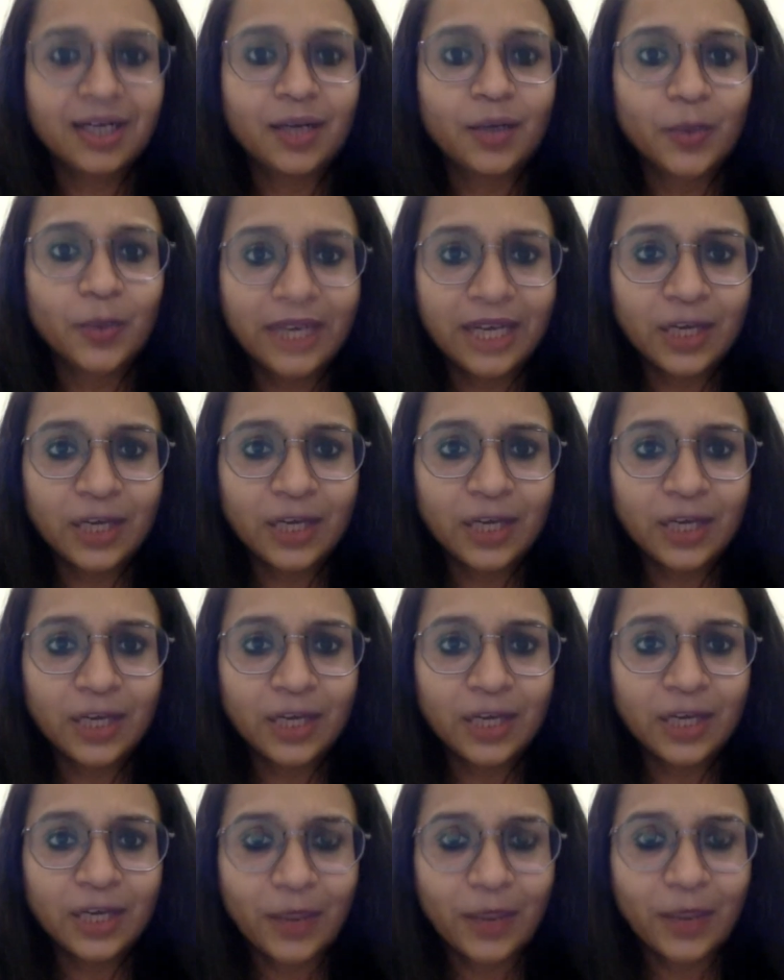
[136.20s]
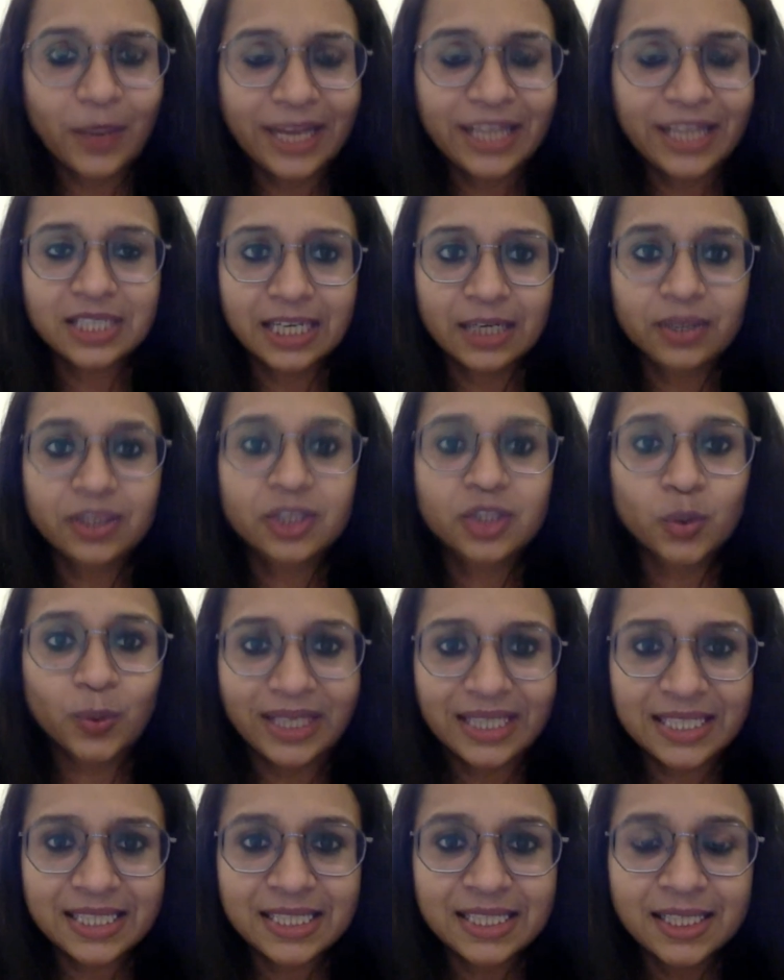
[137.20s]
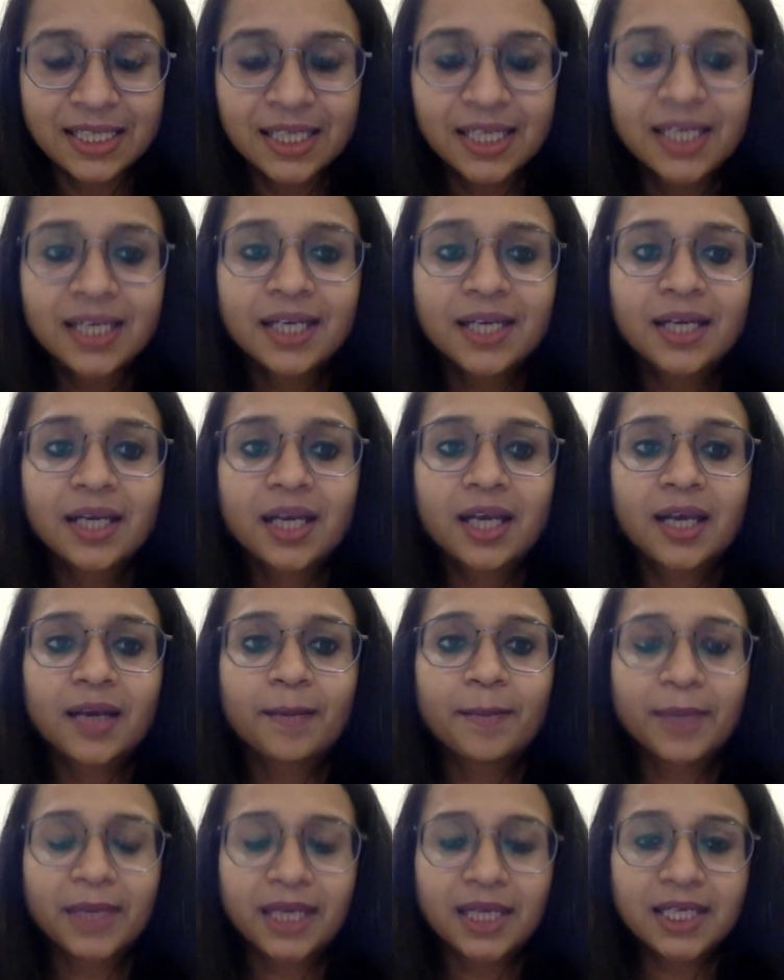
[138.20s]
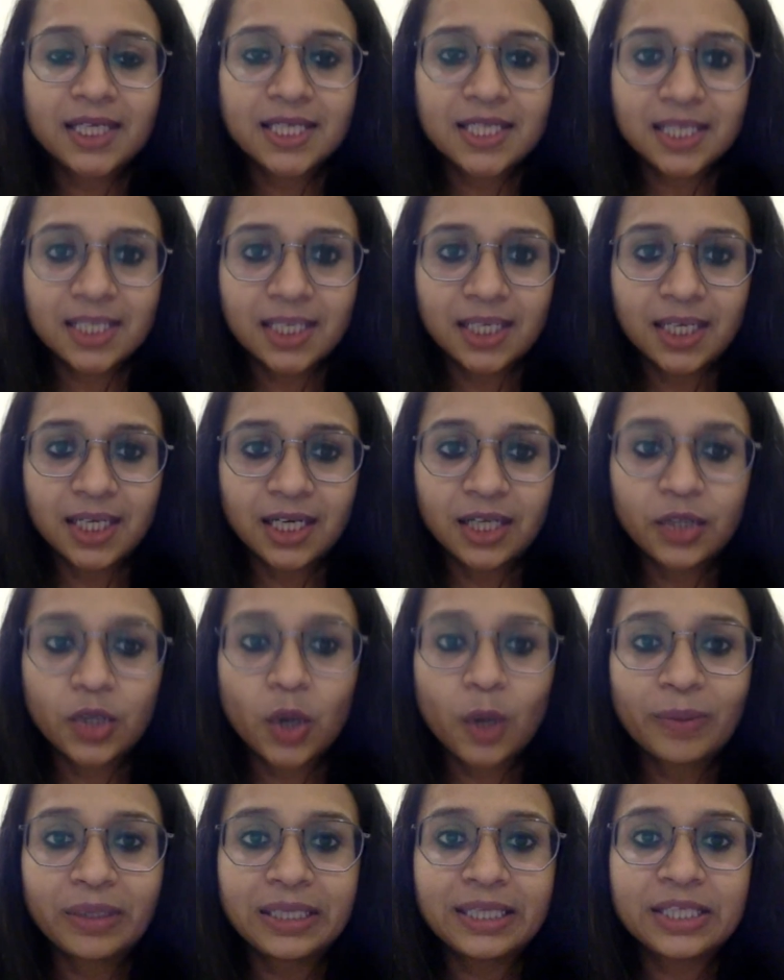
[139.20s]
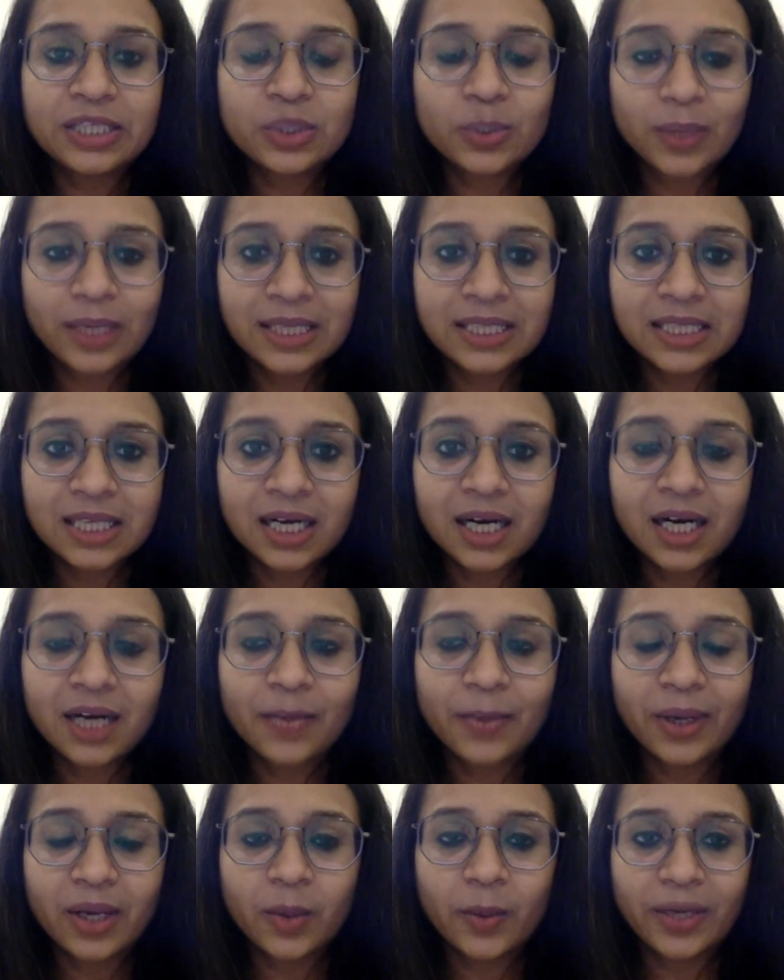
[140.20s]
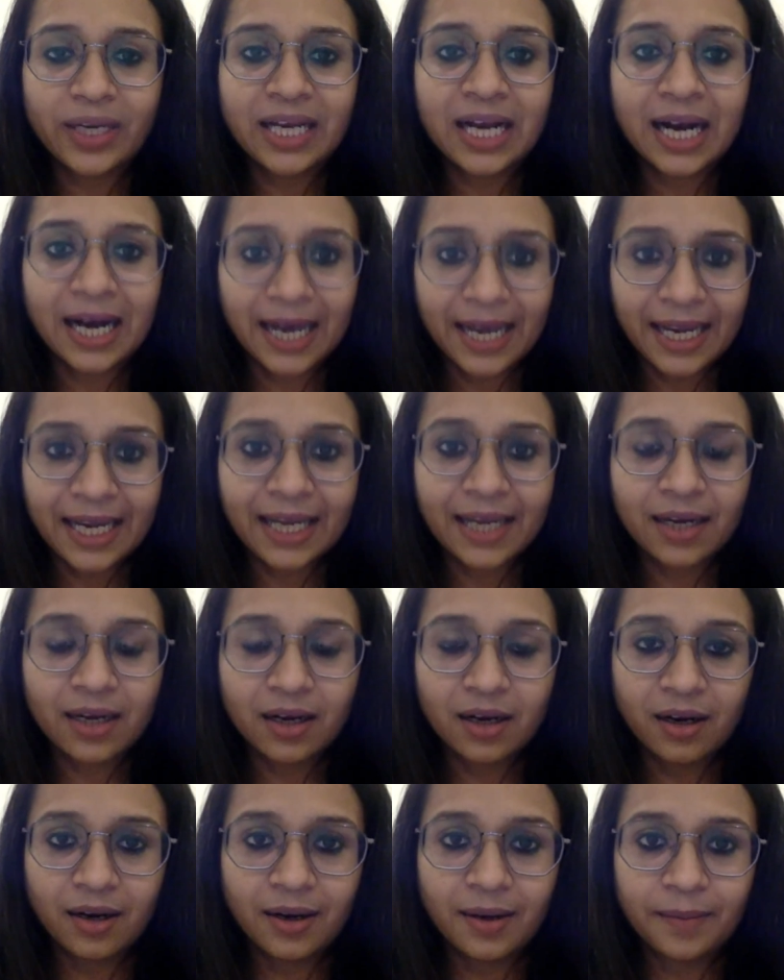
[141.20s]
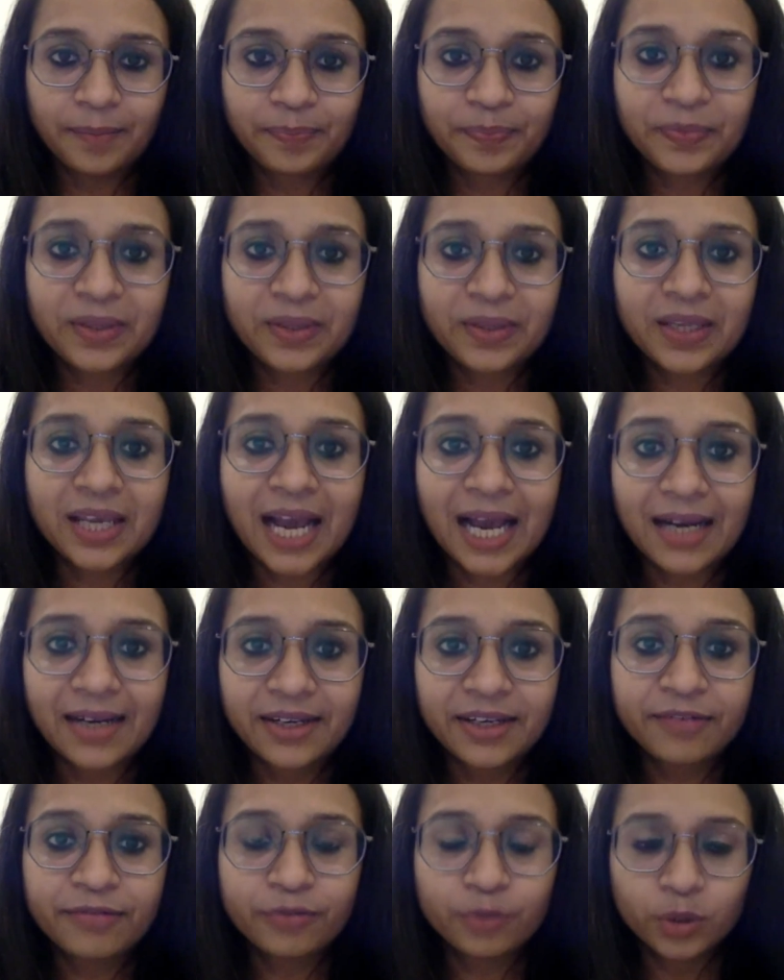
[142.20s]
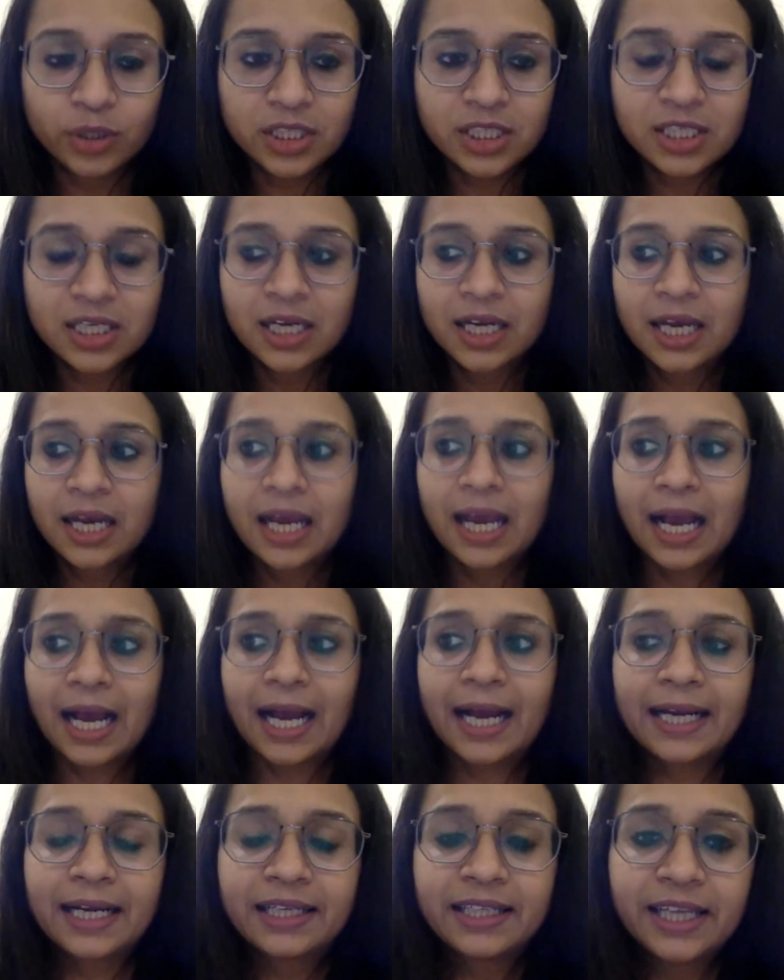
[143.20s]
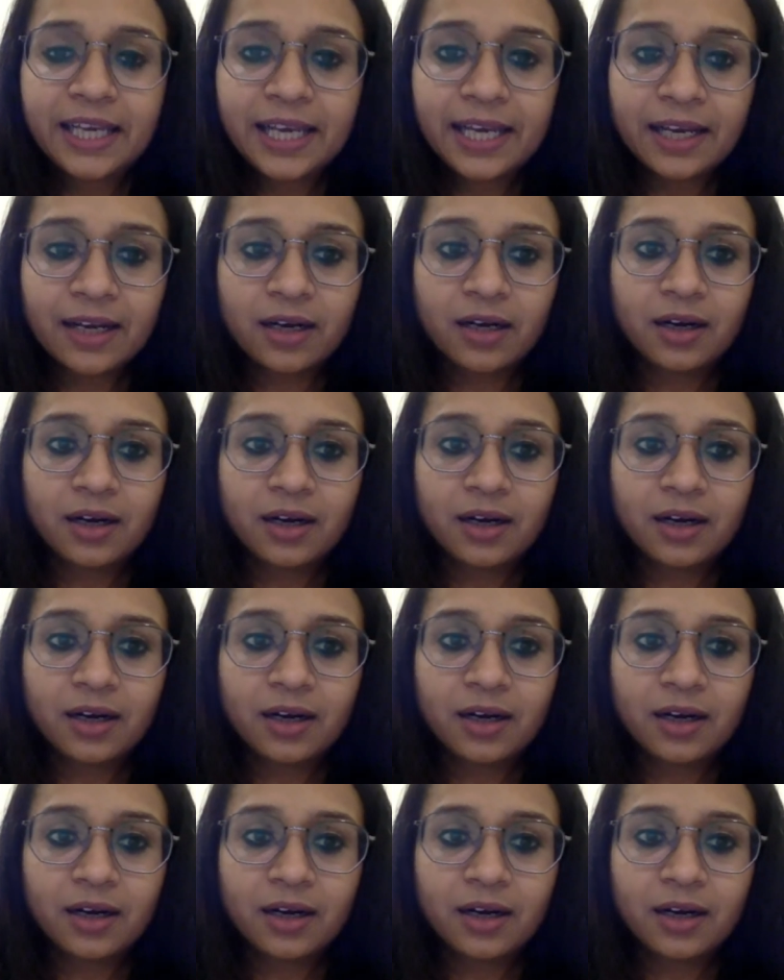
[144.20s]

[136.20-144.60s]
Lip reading: we advise to not take sweets, because normally sweets are very high calorie foods, and they